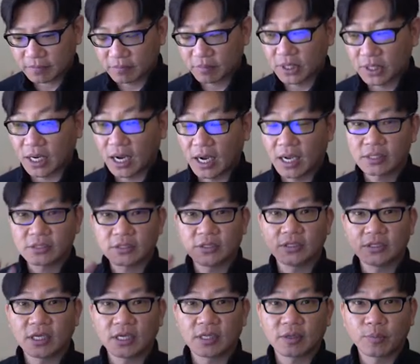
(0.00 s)
But I
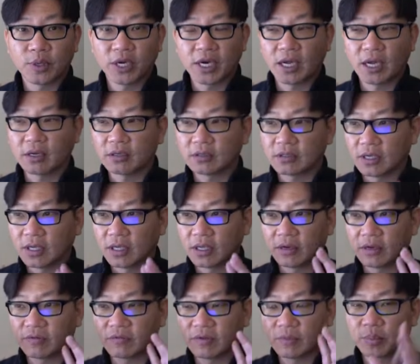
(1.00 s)
actually take the bread out
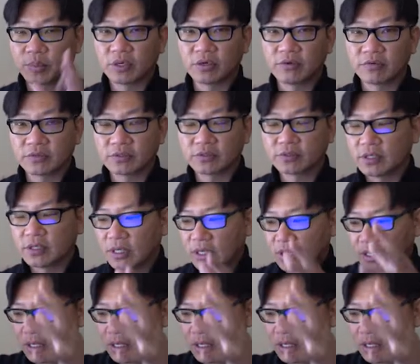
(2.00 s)
and flip it over,